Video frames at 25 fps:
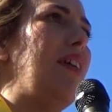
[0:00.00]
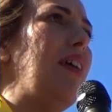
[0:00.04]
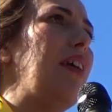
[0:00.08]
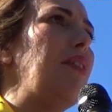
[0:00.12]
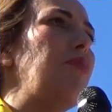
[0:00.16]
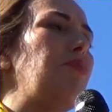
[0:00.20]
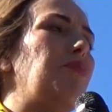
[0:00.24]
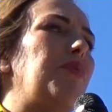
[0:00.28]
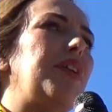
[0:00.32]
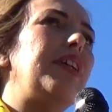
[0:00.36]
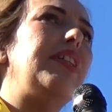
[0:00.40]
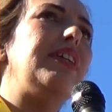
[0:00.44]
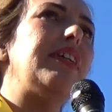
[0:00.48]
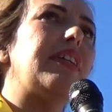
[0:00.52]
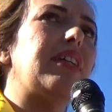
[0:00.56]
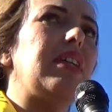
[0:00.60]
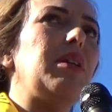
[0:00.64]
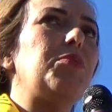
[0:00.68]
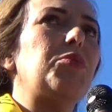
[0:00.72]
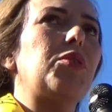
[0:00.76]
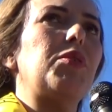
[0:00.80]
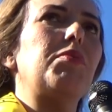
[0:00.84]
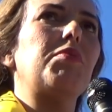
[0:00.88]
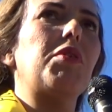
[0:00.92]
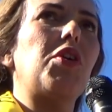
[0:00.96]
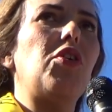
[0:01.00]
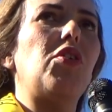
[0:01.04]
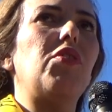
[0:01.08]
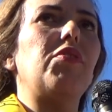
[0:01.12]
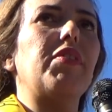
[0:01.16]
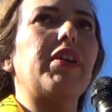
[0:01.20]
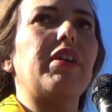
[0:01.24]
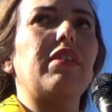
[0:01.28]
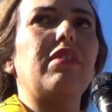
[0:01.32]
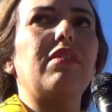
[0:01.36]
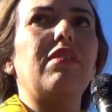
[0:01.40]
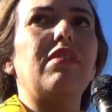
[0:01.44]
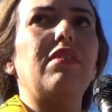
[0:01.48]
It really keeps him
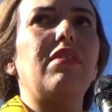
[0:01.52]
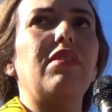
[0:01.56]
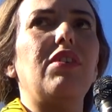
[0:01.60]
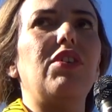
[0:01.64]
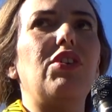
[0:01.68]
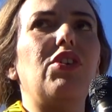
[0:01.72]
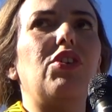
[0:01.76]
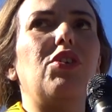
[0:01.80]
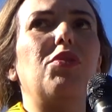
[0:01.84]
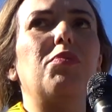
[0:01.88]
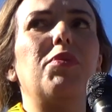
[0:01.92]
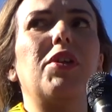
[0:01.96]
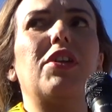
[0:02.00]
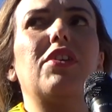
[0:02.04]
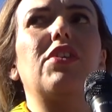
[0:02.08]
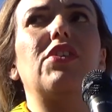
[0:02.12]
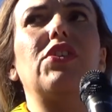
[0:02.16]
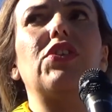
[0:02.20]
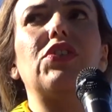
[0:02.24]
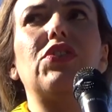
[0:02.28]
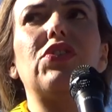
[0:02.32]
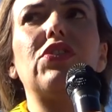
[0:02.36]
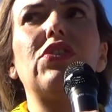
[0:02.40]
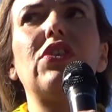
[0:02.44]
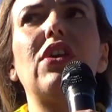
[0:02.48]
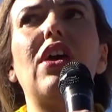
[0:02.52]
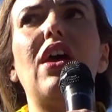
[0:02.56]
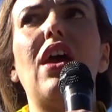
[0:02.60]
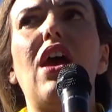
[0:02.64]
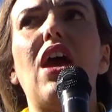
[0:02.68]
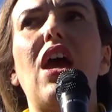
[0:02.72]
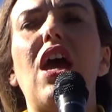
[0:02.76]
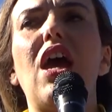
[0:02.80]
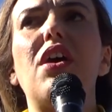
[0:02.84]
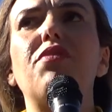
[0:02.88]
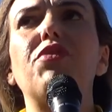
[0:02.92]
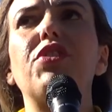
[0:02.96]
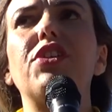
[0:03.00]
going, you know, because
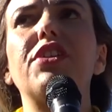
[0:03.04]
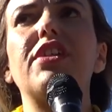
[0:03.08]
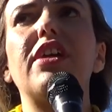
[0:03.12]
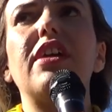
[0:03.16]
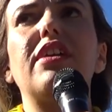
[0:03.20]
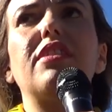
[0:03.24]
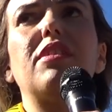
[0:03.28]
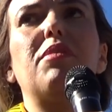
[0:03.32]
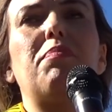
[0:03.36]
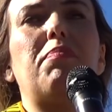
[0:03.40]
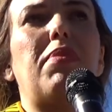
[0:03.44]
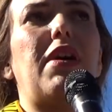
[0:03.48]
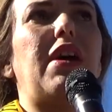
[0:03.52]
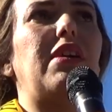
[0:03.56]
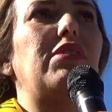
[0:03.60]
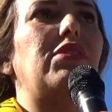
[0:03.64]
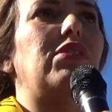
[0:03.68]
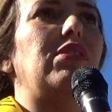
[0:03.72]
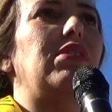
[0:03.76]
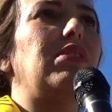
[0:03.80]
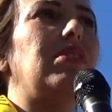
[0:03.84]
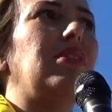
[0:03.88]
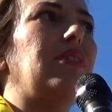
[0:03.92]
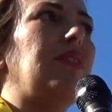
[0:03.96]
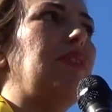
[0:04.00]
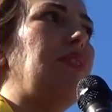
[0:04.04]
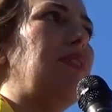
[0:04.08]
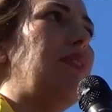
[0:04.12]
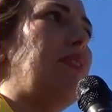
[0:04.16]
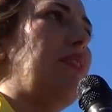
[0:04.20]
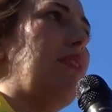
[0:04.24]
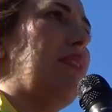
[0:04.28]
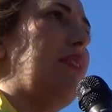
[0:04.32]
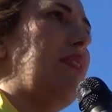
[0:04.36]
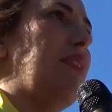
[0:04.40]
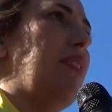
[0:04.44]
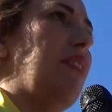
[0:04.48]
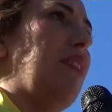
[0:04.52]
every day that passes,
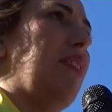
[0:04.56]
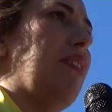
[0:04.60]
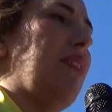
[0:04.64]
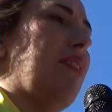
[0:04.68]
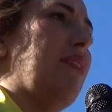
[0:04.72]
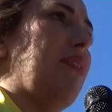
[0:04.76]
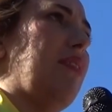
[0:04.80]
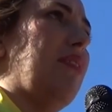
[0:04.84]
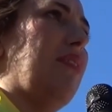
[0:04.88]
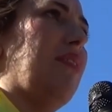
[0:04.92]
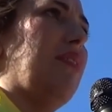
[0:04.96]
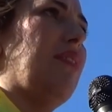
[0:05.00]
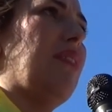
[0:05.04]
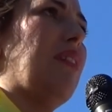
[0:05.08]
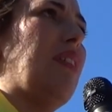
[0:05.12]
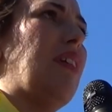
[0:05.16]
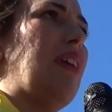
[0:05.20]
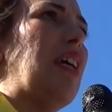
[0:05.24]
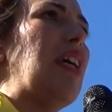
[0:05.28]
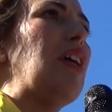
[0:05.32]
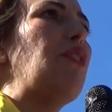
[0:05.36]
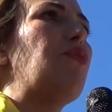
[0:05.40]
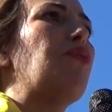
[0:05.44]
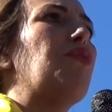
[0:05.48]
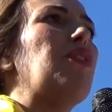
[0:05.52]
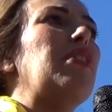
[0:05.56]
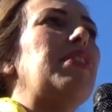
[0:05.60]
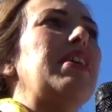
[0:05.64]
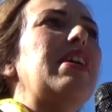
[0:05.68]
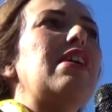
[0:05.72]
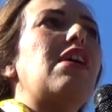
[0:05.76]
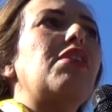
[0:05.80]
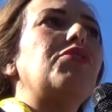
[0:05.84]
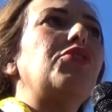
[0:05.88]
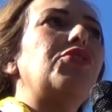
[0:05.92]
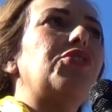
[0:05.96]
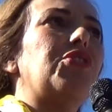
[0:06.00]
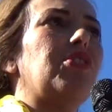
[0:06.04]
if
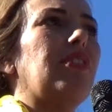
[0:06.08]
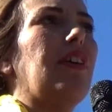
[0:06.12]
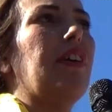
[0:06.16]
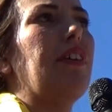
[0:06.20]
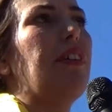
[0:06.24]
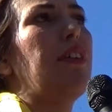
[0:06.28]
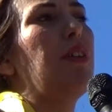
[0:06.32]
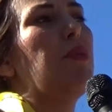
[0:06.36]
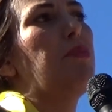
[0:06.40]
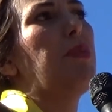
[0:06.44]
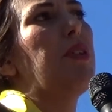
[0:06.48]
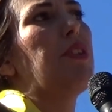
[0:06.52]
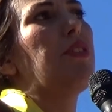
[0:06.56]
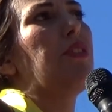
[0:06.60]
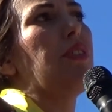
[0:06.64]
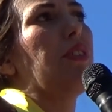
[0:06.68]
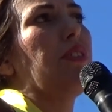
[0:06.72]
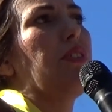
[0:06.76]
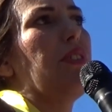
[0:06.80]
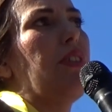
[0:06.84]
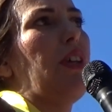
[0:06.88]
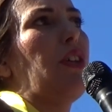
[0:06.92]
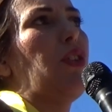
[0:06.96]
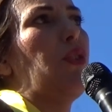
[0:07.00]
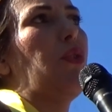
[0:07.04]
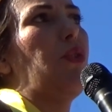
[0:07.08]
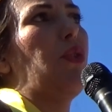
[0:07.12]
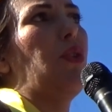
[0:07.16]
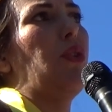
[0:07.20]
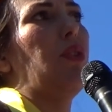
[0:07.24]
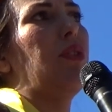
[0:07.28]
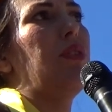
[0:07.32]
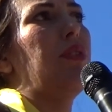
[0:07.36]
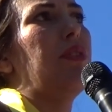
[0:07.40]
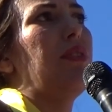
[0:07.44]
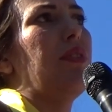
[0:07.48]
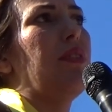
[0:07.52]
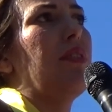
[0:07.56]
the other side had been
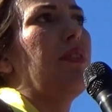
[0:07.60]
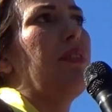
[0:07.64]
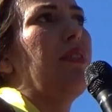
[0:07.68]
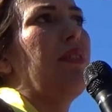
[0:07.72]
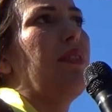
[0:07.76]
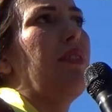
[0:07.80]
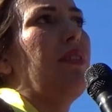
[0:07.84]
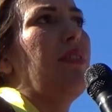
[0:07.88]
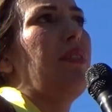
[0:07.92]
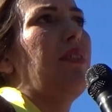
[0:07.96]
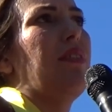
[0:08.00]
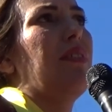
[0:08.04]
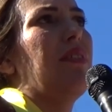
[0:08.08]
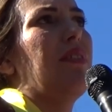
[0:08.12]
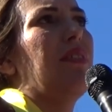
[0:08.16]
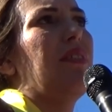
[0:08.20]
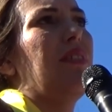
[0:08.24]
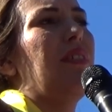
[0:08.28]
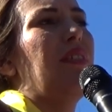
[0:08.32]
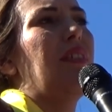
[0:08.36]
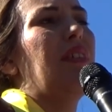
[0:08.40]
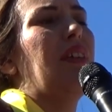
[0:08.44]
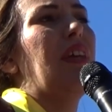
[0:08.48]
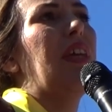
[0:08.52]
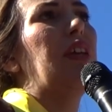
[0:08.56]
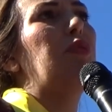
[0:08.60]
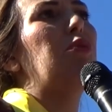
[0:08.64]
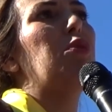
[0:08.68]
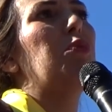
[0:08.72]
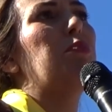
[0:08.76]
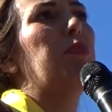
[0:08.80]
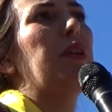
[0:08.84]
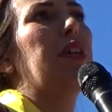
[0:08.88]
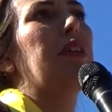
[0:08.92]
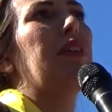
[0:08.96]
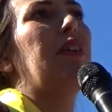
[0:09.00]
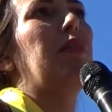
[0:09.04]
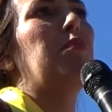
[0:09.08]
successful, he
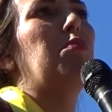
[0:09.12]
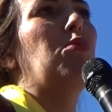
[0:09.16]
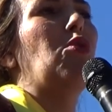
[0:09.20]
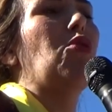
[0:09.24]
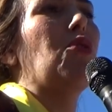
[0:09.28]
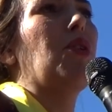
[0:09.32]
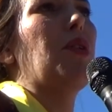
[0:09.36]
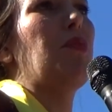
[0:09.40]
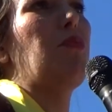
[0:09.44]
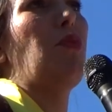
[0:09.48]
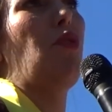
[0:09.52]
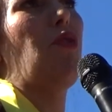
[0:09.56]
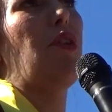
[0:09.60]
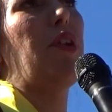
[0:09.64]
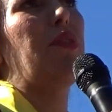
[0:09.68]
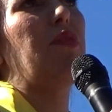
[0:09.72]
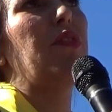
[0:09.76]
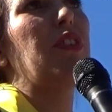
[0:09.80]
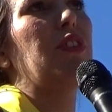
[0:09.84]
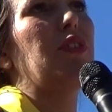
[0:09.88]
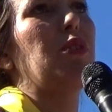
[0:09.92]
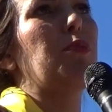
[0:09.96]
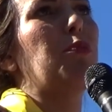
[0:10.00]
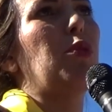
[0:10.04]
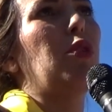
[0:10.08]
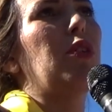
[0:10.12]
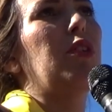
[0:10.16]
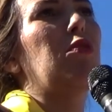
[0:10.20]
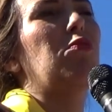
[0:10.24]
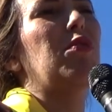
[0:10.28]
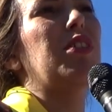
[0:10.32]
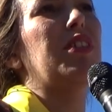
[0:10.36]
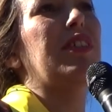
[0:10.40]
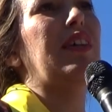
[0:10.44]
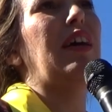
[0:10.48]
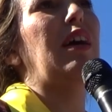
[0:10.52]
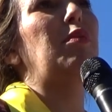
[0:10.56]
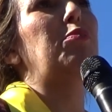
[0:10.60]
would become more and more invisible, and
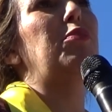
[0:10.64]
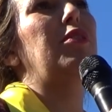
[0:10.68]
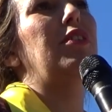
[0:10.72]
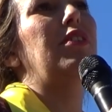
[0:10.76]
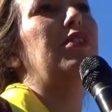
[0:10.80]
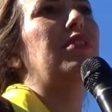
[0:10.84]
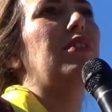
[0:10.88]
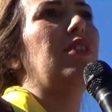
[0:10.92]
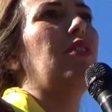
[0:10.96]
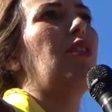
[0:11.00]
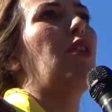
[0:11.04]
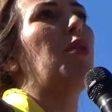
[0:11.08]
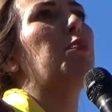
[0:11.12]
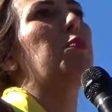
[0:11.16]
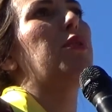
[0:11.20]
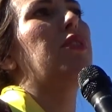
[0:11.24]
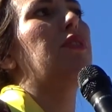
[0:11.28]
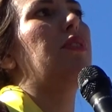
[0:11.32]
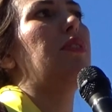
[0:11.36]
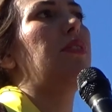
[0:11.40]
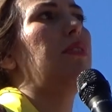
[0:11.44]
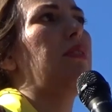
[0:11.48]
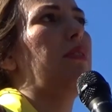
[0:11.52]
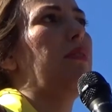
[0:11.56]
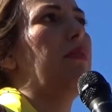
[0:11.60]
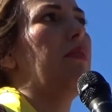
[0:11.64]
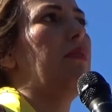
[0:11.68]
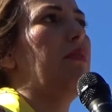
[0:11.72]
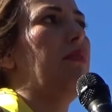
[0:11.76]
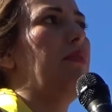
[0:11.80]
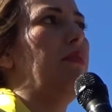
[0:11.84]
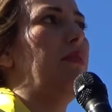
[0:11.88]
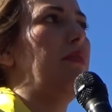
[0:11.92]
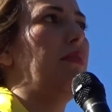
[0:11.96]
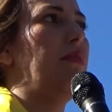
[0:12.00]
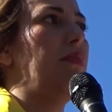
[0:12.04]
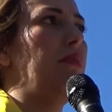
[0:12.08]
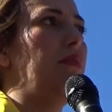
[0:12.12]
what's happened is the opposite.
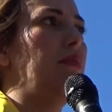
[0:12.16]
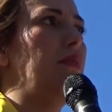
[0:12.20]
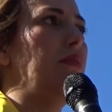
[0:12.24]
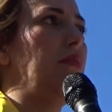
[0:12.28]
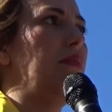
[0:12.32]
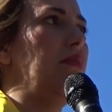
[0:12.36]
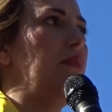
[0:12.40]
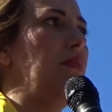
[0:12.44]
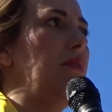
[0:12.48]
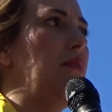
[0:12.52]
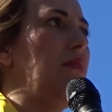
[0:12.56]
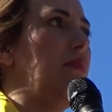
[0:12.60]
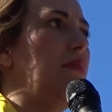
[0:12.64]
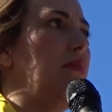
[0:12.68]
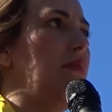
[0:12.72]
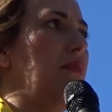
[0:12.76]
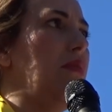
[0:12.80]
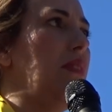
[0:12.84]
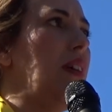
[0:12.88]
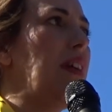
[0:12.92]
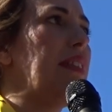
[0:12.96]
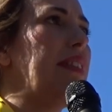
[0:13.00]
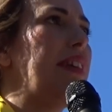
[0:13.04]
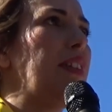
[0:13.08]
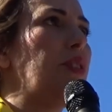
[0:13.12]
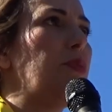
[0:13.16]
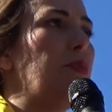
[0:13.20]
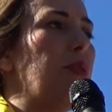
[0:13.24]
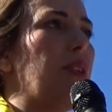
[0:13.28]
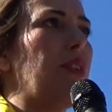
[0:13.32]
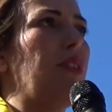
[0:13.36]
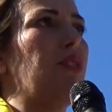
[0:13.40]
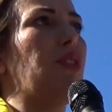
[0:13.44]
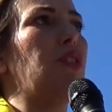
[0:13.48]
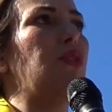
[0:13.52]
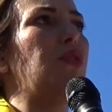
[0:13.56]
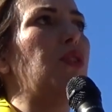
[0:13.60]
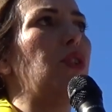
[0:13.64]
And that's
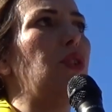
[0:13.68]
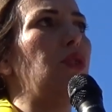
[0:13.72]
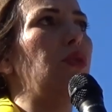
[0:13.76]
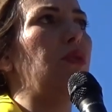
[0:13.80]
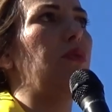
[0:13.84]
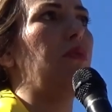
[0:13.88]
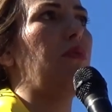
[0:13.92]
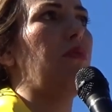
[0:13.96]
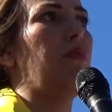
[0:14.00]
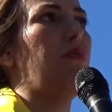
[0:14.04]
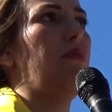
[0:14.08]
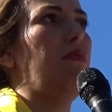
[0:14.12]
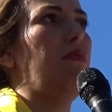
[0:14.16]
because of you.